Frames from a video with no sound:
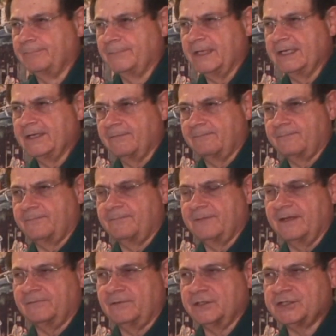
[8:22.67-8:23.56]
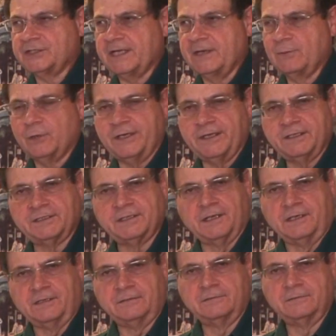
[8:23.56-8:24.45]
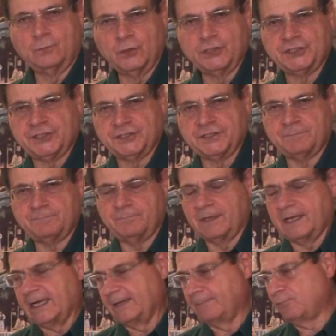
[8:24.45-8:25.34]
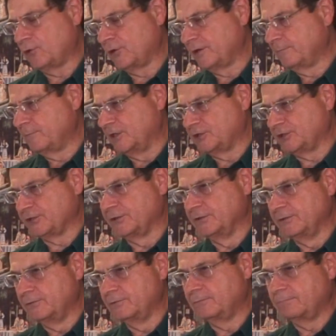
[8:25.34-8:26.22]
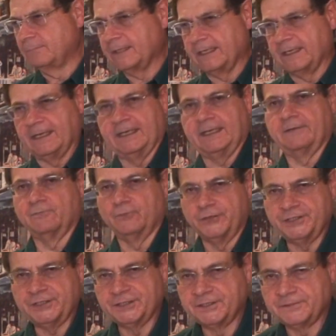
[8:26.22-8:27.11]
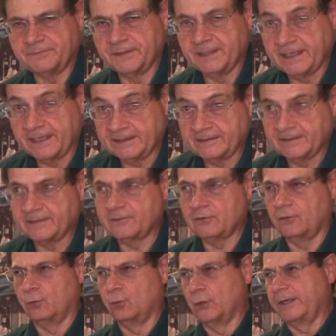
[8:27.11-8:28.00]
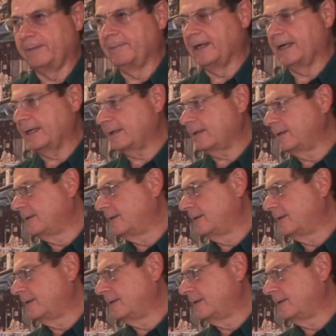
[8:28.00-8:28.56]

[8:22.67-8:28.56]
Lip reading: If you stay with Intel, which is I pretty much do, and I have reasons for that go way back,